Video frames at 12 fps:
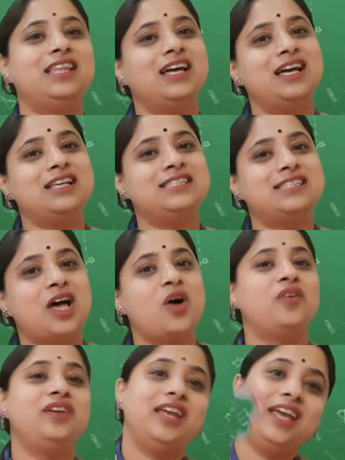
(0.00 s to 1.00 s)
the
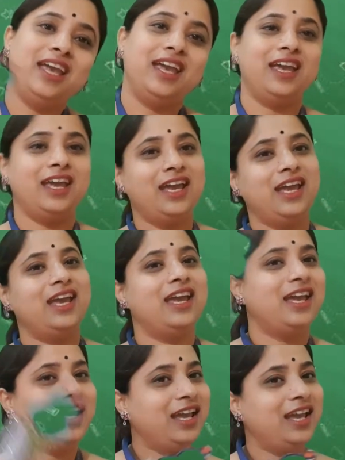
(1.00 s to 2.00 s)
sound e e
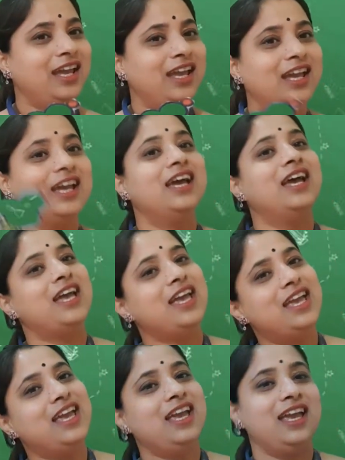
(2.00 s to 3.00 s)
e
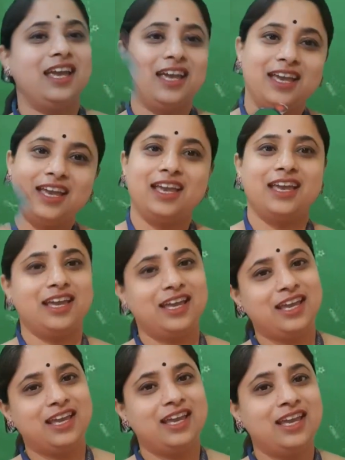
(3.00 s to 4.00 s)
e e
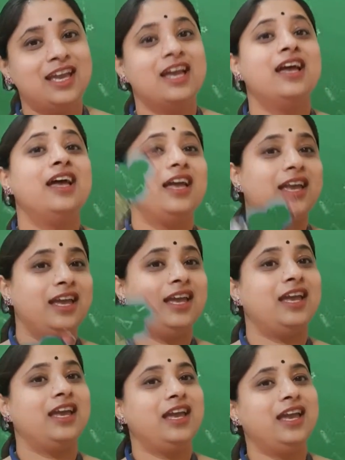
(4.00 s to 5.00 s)
e
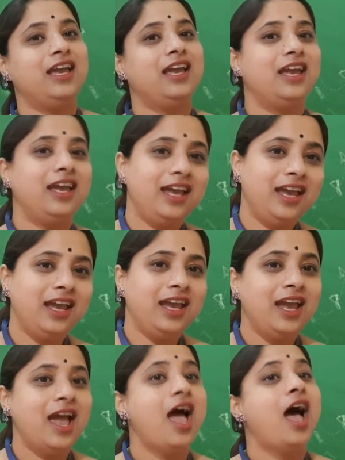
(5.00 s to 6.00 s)
e e
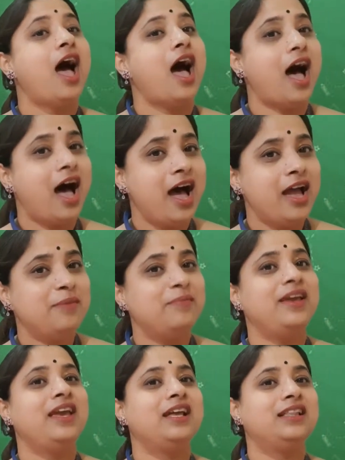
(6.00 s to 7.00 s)
e. I
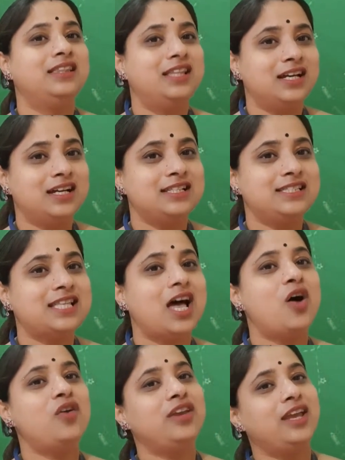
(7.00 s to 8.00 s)
make the
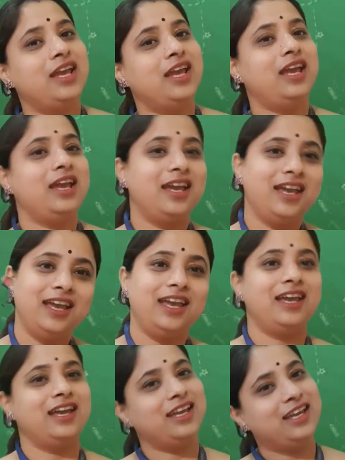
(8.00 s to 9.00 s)
sound e e
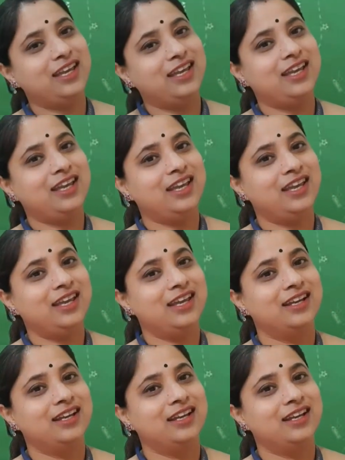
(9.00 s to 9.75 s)
e.